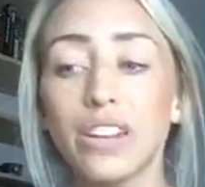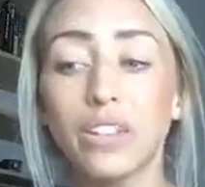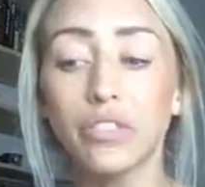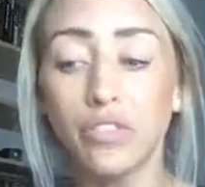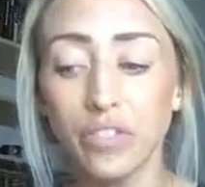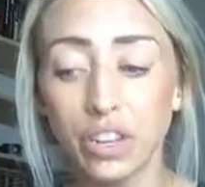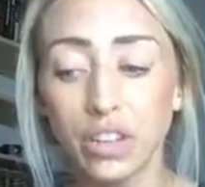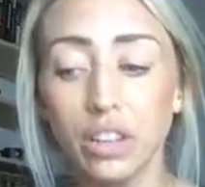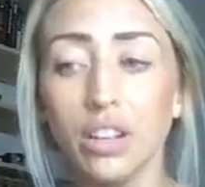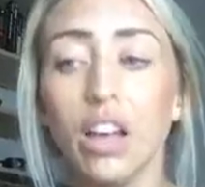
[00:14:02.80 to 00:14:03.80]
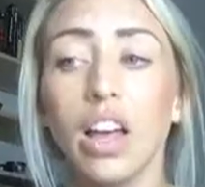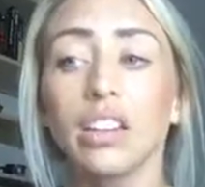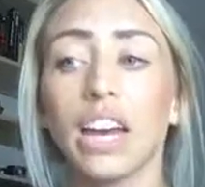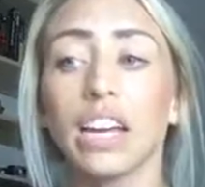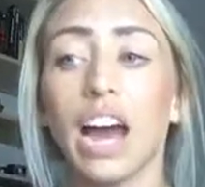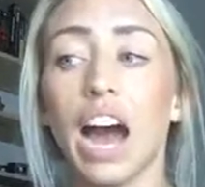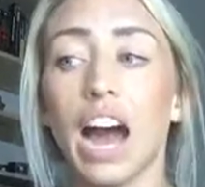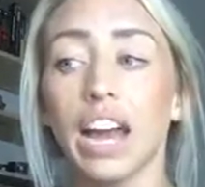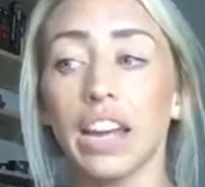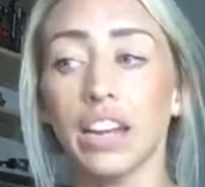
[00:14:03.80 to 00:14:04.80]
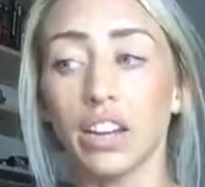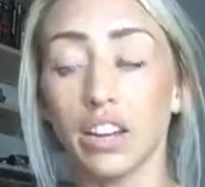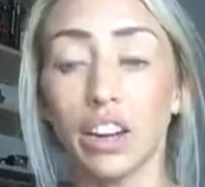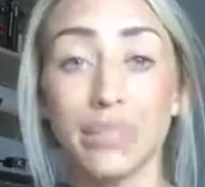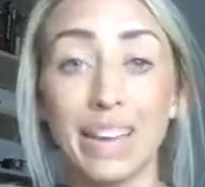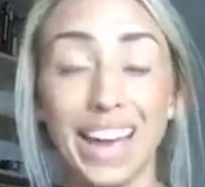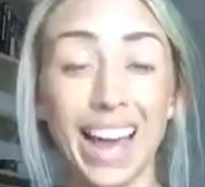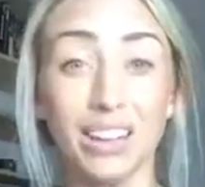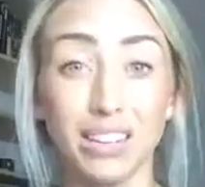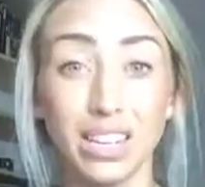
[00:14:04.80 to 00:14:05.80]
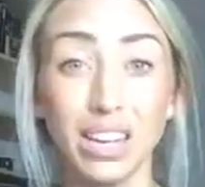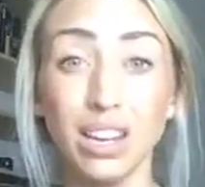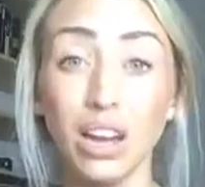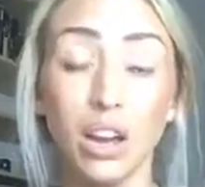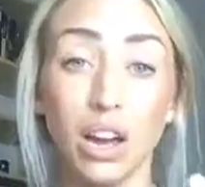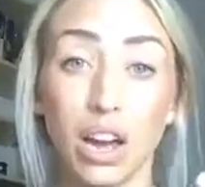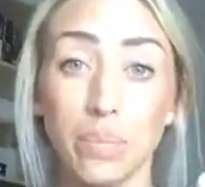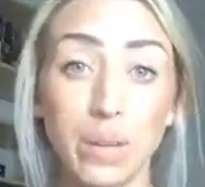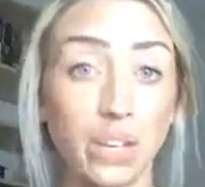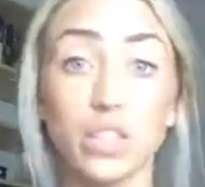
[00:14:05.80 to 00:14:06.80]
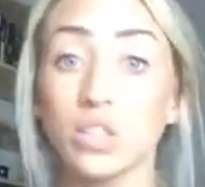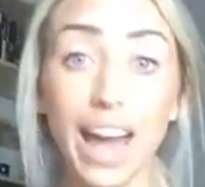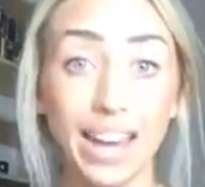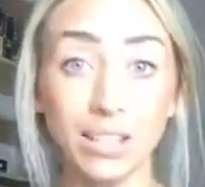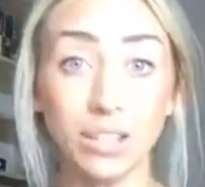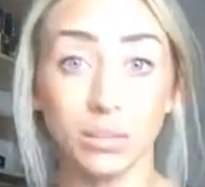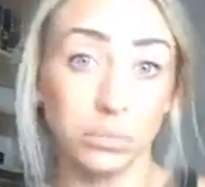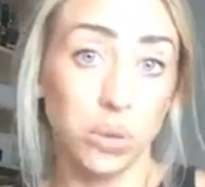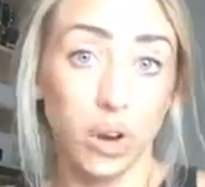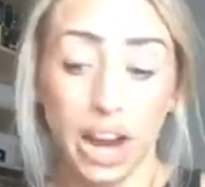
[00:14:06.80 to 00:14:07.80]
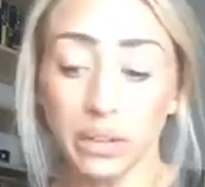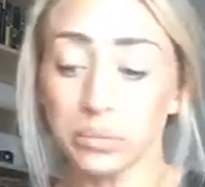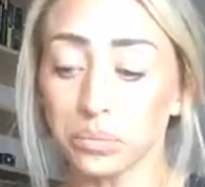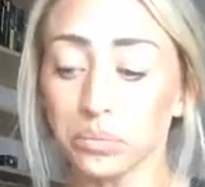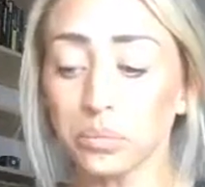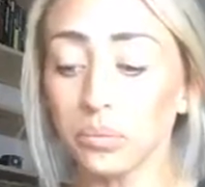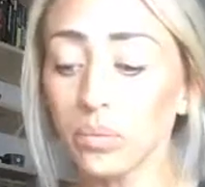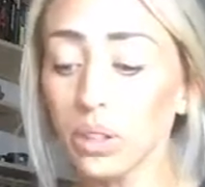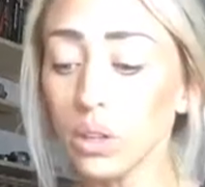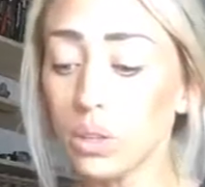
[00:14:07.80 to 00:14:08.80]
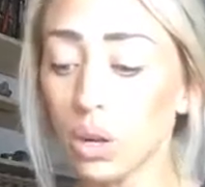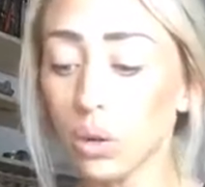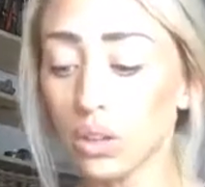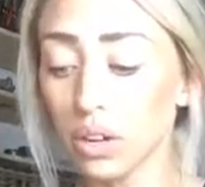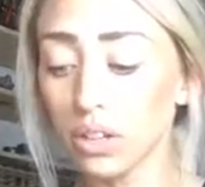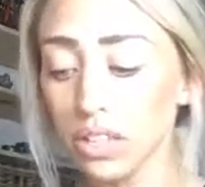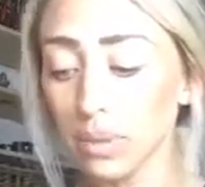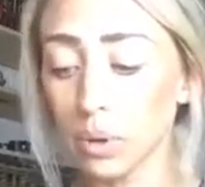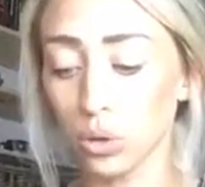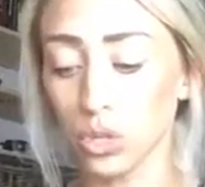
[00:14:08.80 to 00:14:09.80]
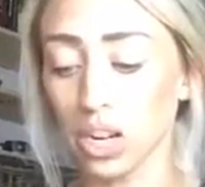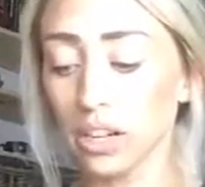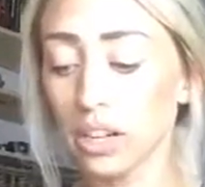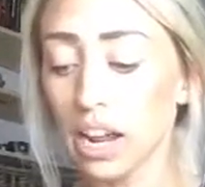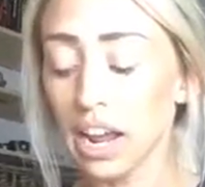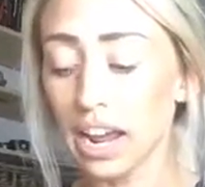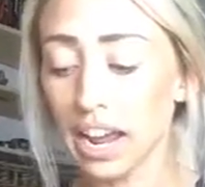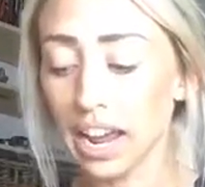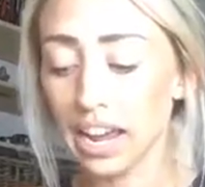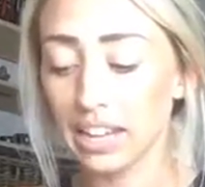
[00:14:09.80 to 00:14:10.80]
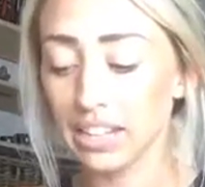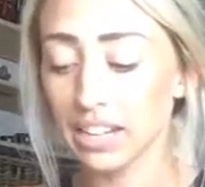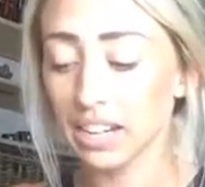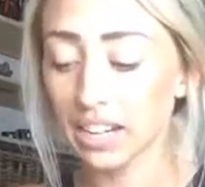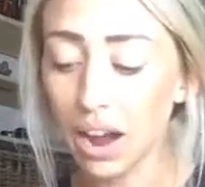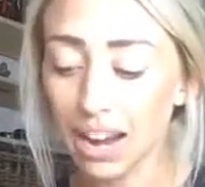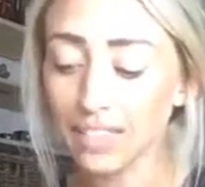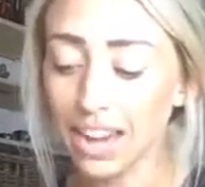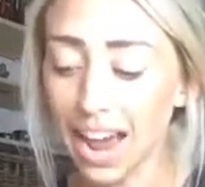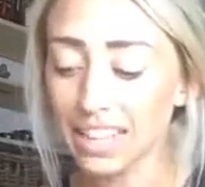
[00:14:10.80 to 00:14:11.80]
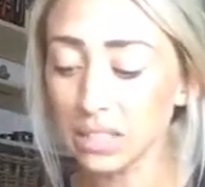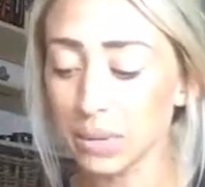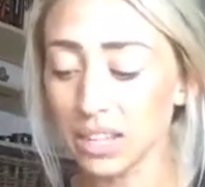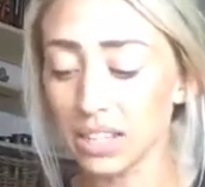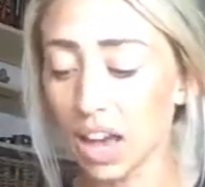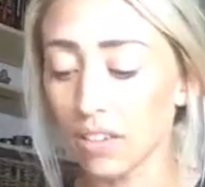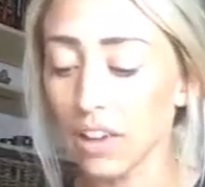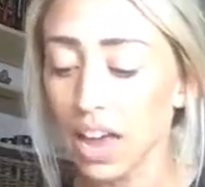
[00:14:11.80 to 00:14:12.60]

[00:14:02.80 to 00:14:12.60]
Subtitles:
to feel like I could make healthy meals fast. Okay? So there's the emotion, and now I have to ask myself,